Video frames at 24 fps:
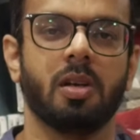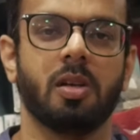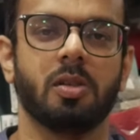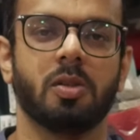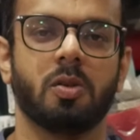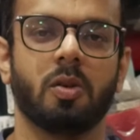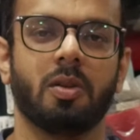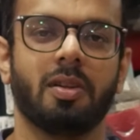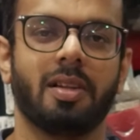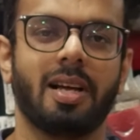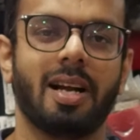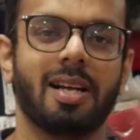
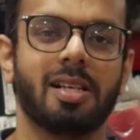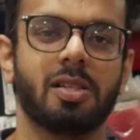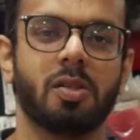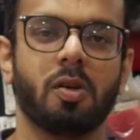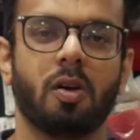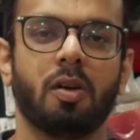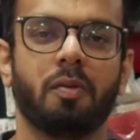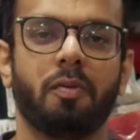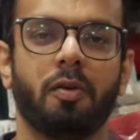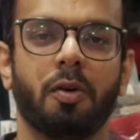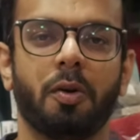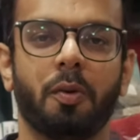So that's
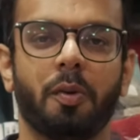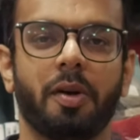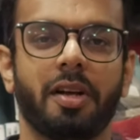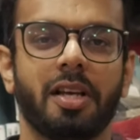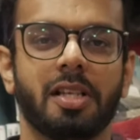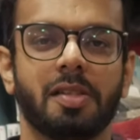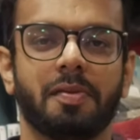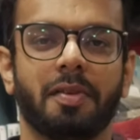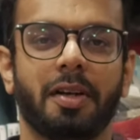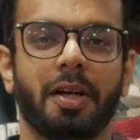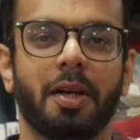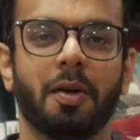all for
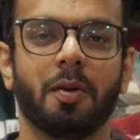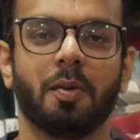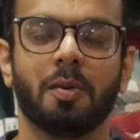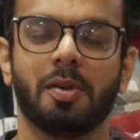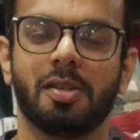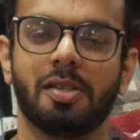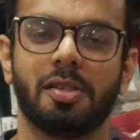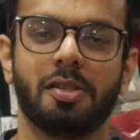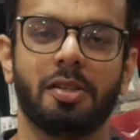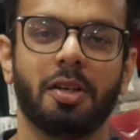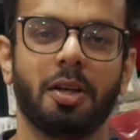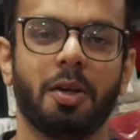today's video.
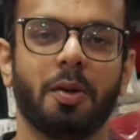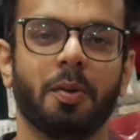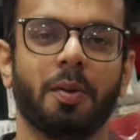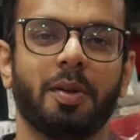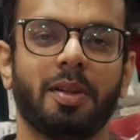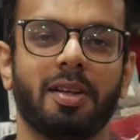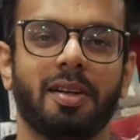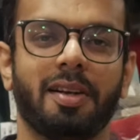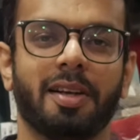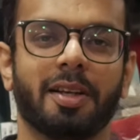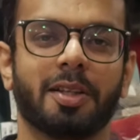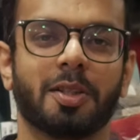See you
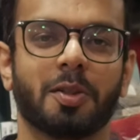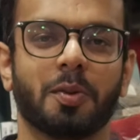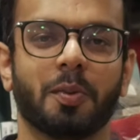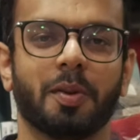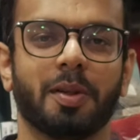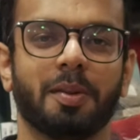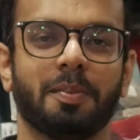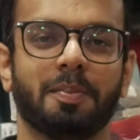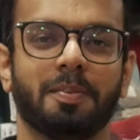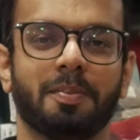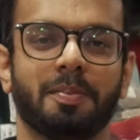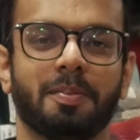in the next
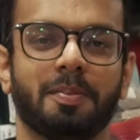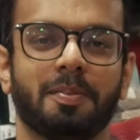one.